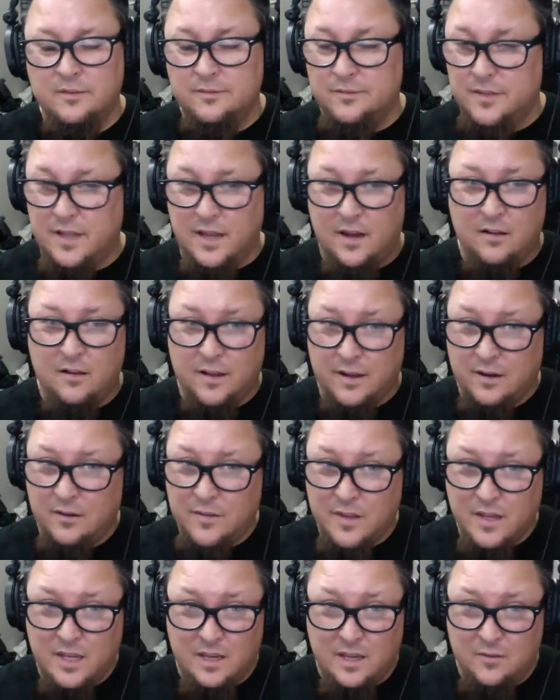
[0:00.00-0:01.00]
Hell, I
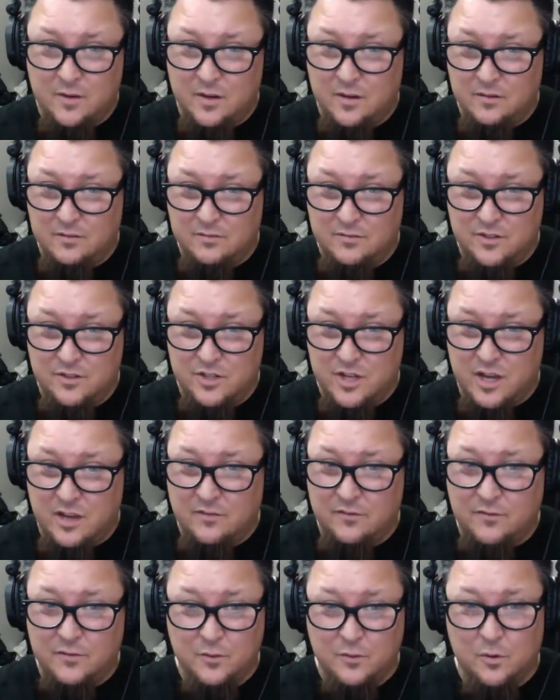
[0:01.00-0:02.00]
don't think even a
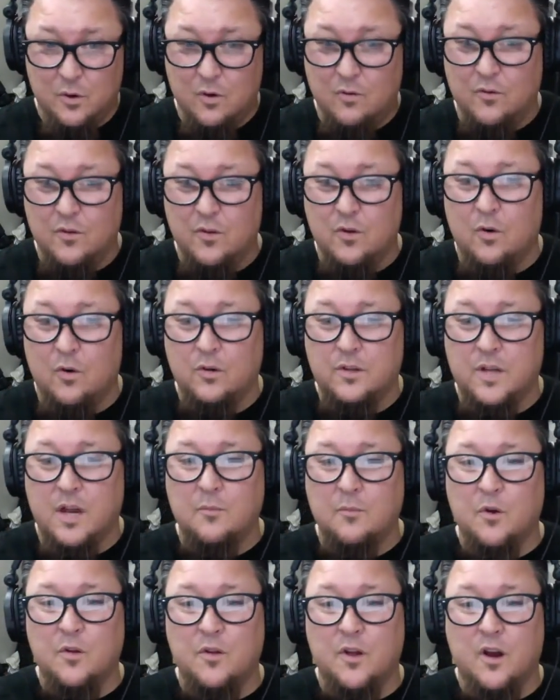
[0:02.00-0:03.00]
jet flew over the whole
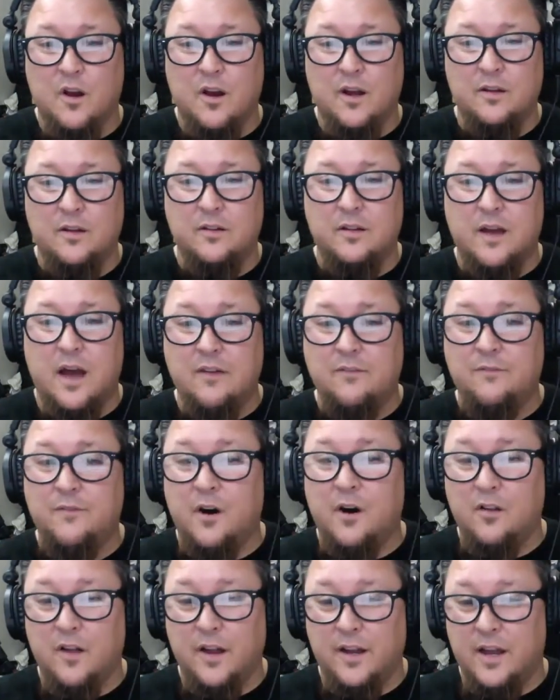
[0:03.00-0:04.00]
time we were there. I
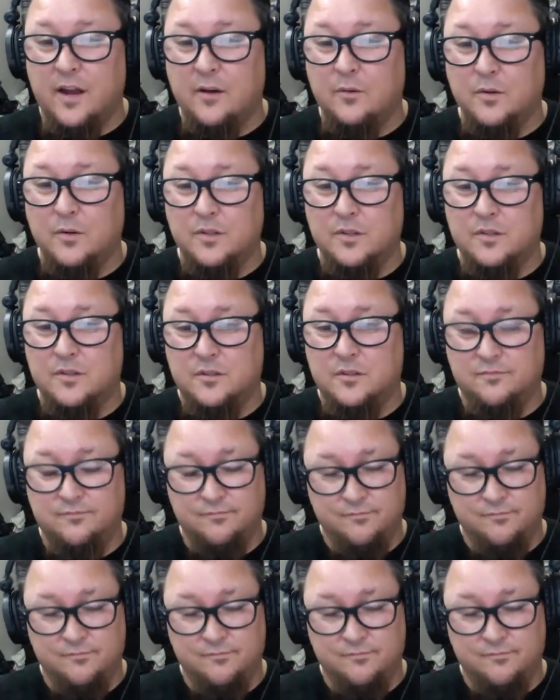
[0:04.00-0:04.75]
felt like I was